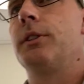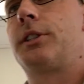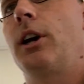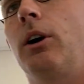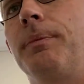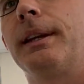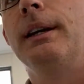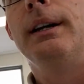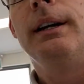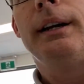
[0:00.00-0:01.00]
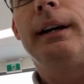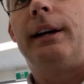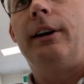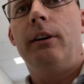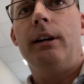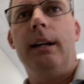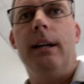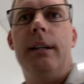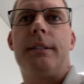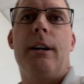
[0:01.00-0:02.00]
So here is,